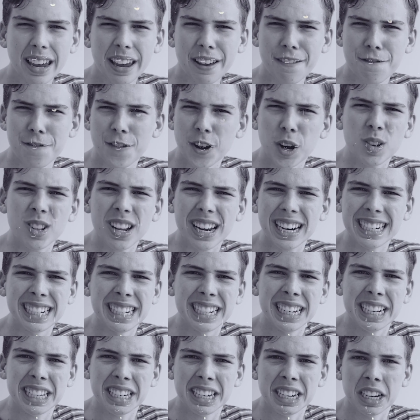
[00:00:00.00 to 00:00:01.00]
It felt like
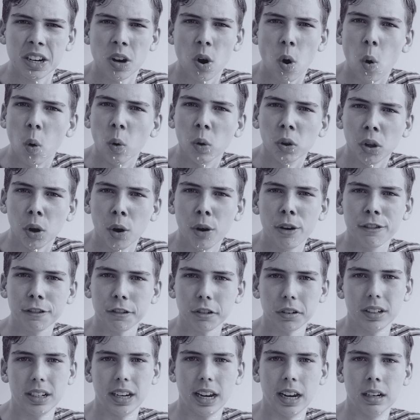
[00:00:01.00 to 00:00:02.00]
knitting all
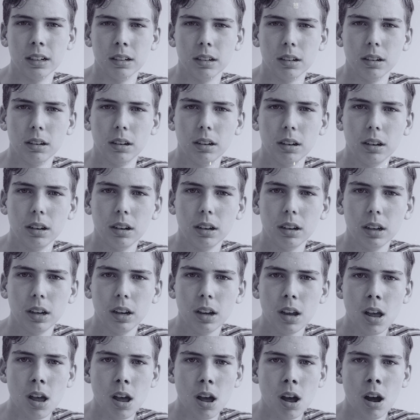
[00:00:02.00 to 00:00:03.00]
over again.
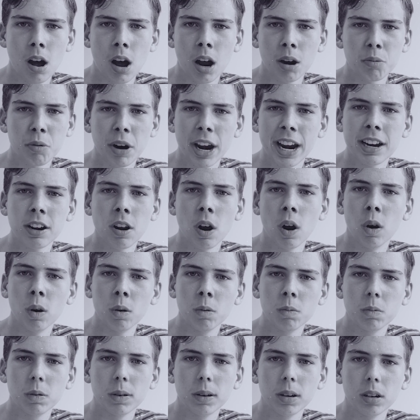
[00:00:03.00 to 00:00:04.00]
I ran
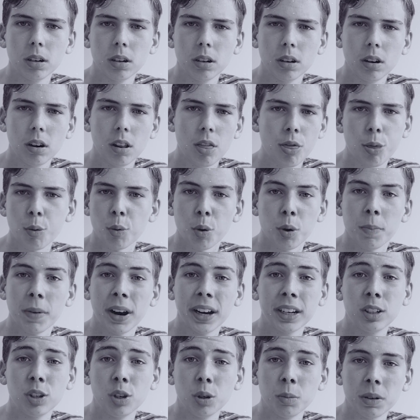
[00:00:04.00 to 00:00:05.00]
home, threw
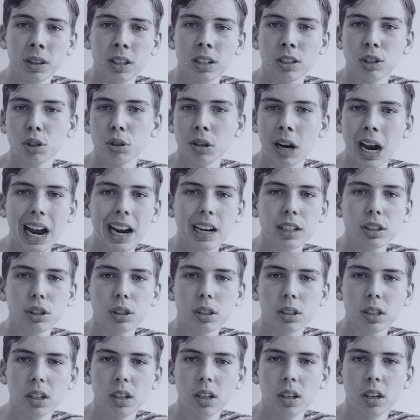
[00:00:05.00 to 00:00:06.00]
my cube in the
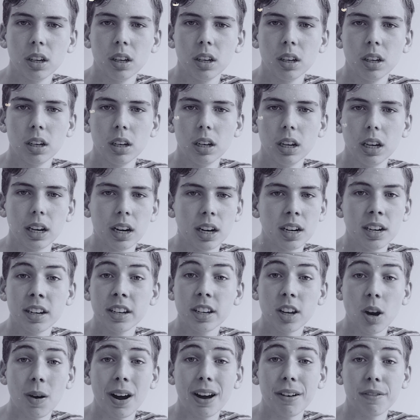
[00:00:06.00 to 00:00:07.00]
trash, and I
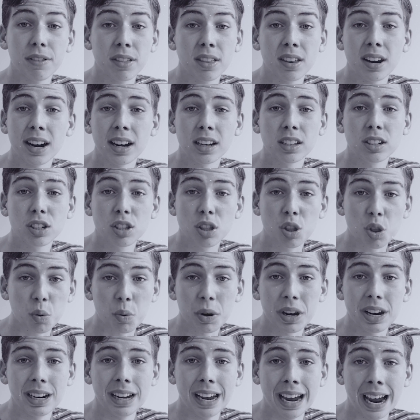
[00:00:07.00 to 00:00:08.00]
didn't go out for the next
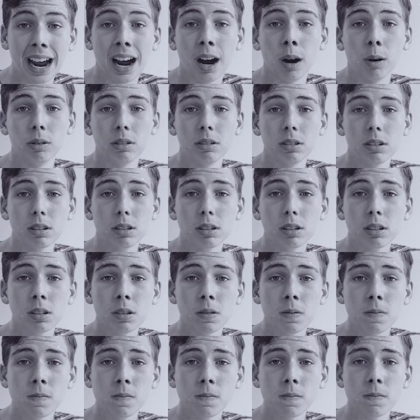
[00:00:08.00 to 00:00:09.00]
3
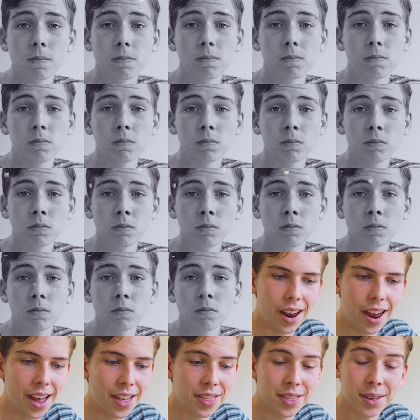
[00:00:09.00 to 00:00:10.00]
hours.
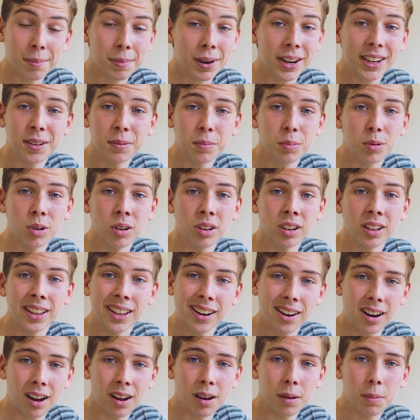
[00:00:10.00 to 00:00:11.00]
And then my computer
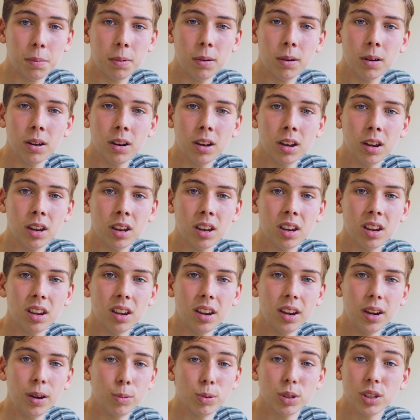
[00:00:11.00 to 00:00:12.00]
lit up.
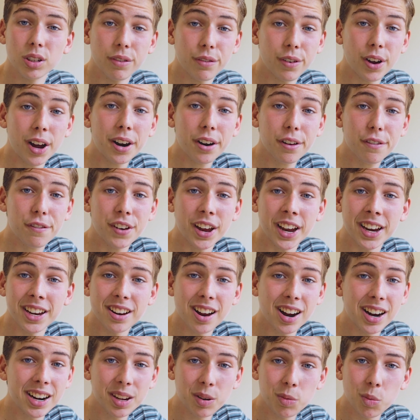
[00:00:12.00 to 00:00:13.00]
It was
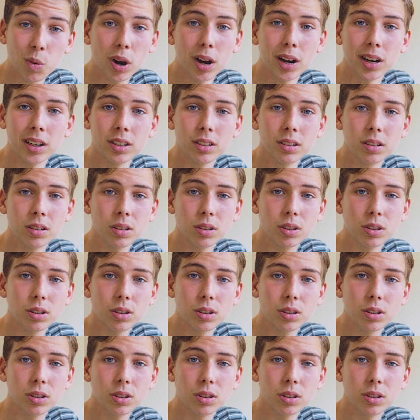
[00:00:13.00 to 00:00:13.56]
NirvanaFan91.